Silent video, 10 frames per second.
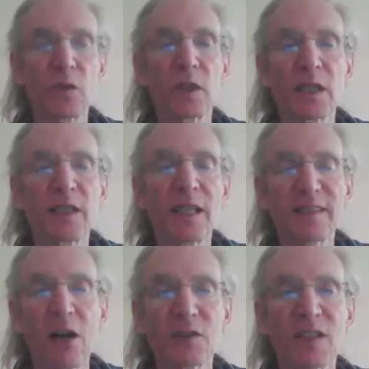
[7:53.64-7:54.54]
So what, that's
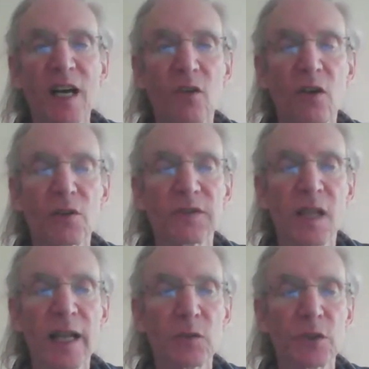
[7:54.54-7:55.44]
how it's got all those
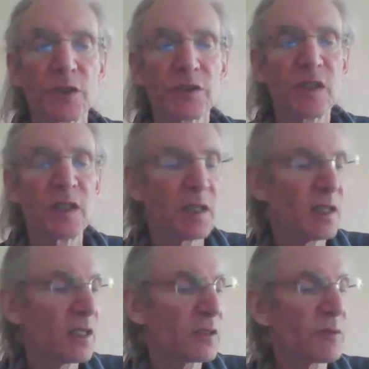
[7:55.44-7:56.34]
languages.
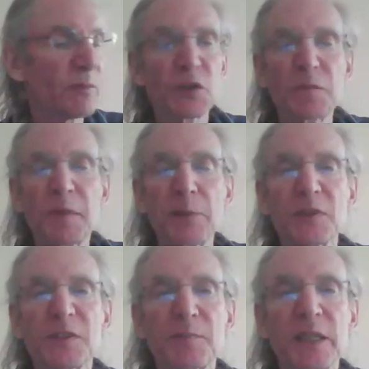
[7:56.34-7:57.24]
Do most yeah.
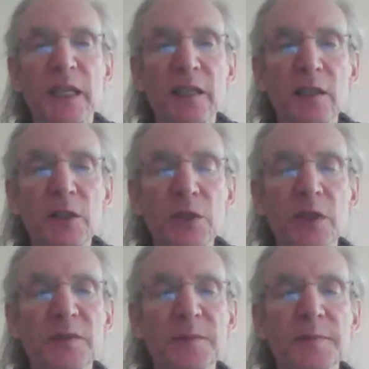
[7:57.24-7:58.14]
people speak English?